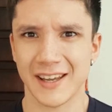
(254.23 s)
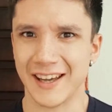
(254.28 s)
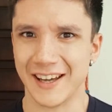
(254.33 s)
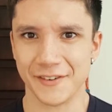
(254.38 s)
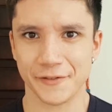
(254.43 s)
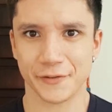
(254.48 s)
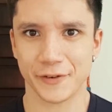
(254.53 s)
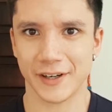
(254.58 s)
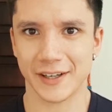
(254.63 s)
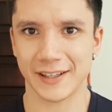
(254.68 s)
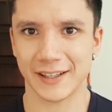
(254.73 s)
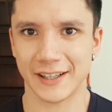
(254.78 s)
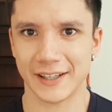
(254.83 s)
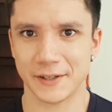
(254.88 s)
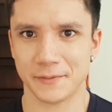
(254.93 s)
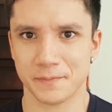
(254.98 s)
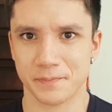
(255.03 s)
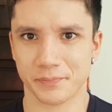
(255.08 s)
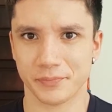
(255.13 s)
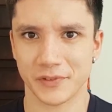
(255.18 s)
And
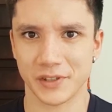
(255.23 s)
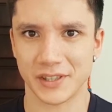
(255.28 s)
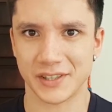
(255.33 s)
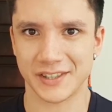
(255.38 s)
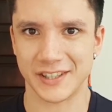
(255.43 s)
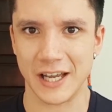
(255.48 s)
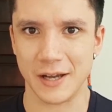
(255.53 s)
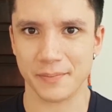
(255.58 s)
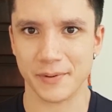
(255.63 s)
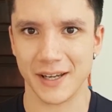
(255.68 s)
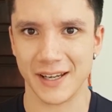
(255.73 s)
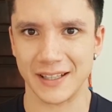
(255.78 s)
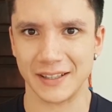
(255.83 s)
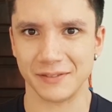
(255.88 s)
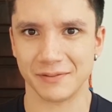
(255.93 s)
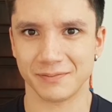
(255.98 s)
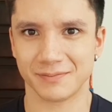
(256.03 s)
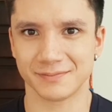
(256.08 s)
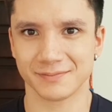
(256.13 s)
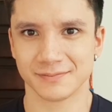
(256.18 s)
finally, step
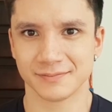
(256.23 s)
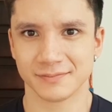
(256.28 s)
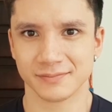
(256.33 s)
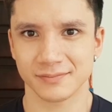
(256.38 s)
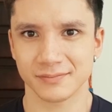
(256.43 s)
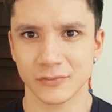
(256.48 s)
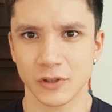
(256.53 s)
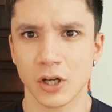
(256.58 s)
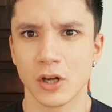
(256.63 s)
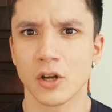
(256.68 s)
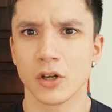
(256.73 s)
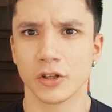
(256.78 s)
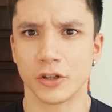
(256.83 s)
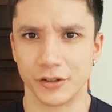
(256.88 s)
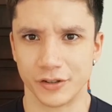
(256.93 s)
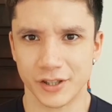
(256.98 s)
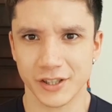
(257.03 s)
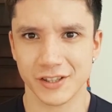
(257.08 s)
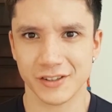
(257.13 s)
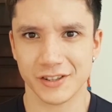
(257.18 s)
8.
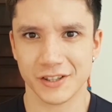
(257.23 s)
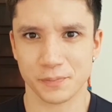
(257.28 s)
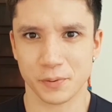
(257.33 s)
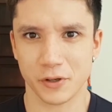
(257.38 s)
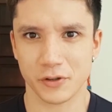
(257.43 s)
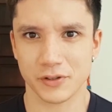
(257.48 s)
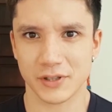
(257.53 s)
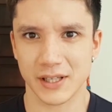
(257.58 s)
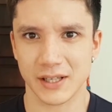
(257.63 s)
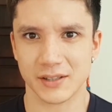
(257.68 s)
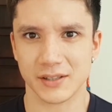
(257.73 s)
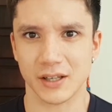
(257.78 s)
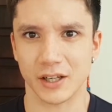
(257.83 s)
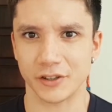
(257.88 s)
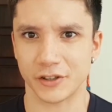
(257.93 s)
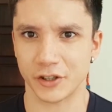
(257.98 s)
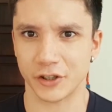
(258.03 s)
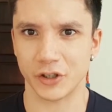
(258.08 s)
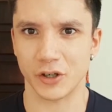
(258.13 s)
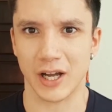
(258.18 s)
Continue this process
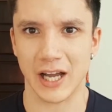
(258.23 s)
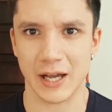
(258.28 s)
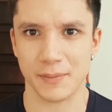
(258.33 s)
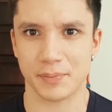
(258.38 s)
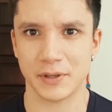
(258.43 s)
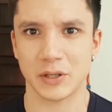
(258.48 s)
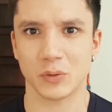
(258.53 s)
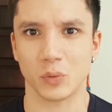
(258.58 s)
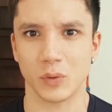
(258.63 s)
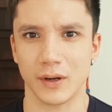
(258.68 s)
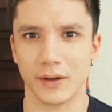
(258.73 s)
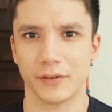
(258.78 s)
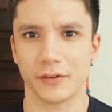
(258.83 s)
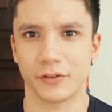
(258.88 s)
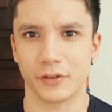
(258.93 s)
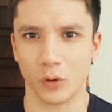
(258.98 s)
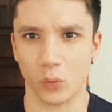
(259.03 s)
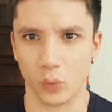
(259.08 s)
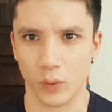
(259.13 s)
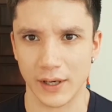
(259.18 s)
until you're happy
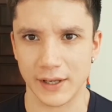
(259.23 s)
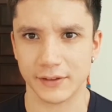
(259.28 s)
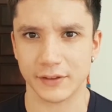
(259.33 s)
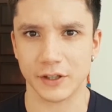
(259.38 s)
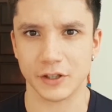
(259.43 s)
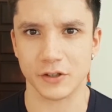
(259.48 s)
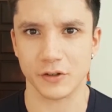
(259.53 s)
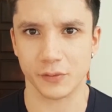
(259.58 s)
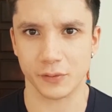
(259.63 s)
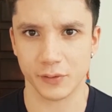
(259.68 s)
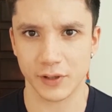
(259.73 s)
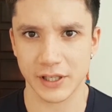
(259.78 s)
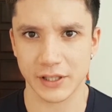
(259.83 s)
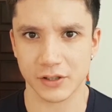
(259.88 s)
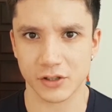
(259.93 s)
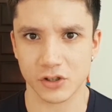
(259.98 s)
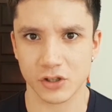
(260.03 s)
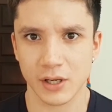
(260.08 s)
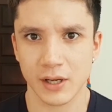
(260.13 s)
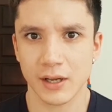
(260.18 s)
with the weight that you've
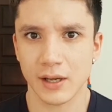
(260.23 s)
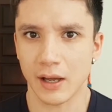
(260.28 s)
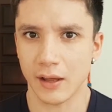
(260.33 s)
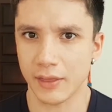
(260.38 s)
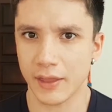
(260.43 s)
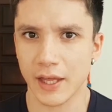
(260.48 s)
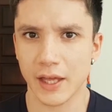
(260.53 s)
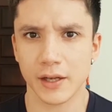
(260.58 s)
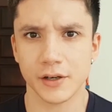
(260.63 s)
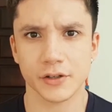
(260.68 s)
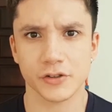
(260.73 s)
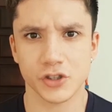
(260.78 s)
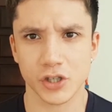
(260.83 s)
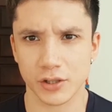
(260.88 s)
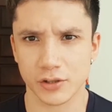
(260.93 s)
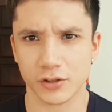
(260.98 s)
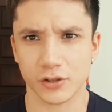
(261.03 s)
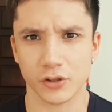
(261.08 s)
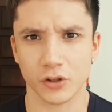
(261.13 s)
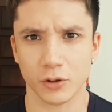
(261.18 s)
reached, and then
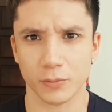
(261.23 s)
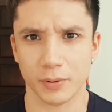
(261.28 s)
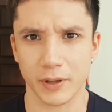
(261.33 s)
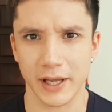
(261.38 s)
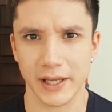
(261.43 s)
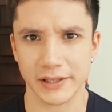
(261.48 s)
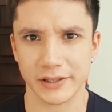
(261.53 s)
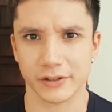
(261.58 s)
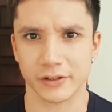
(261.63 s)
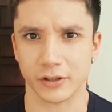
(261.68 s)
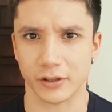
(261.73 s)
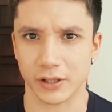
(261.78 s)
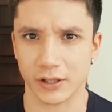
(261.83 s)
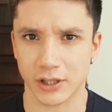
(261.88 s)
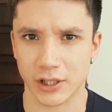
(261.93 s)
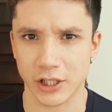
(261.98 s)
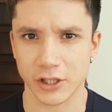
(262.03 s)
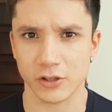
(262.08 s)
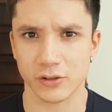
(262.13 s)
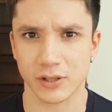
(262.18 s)
just do your best to
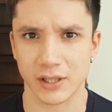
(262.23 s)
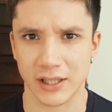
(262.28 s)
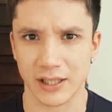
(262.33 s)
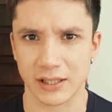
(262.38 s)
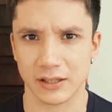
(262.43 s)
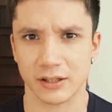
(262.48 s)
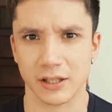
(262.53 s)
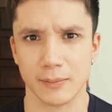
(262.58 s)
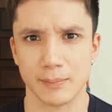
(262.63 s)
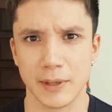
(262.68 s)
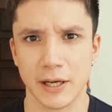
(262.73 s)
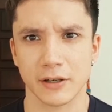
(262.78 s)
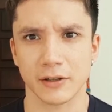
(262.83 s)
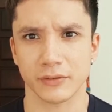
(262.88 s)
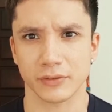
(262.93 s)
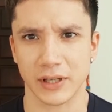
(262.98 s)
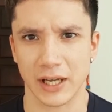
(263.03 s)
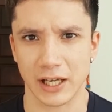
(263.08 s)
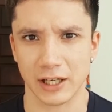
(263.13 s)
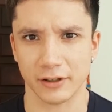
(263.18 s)
continue to eat the amount
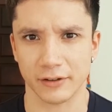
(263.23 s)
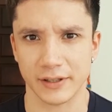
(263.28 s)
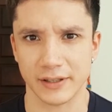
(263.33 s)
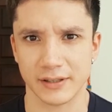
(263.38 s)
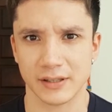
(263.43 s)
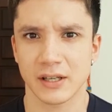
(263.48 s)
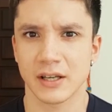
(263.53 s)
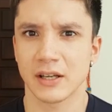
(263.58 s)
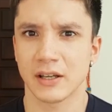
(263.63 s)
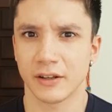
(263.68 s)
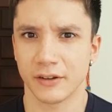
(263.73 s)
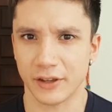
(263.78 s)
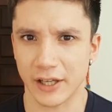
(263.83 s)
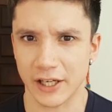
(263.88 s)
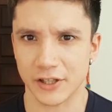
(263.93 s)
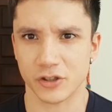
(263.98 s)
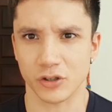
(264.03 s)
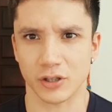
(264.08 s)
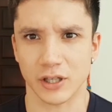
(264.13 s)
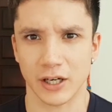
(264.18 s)
of calories
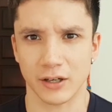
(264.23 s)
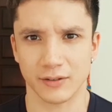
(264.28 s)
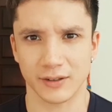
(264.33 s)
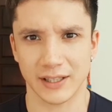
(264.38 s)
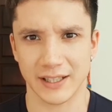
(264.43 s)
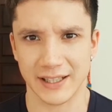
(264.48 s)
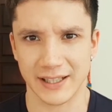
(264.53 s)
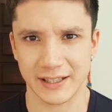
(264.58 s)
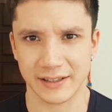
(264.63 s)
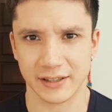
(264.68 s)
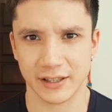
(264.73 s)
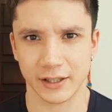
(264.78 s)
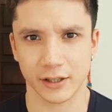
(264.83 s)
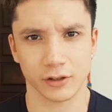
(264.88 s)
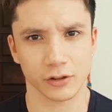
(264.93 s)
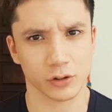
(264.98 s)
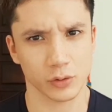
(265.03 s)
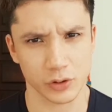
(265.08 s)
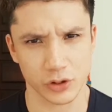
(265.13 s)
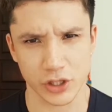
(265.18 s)
that you're currently
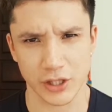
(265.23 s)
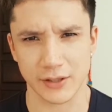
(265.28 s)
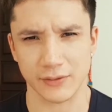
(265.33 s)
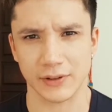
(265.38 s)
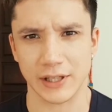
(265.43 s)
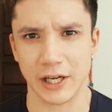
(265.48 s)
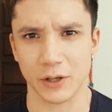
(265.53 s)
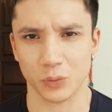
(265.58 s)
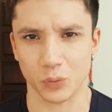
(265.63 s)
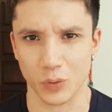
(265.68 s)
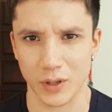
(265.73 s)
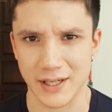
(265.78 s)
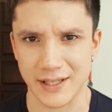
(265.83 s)
eating to achieve that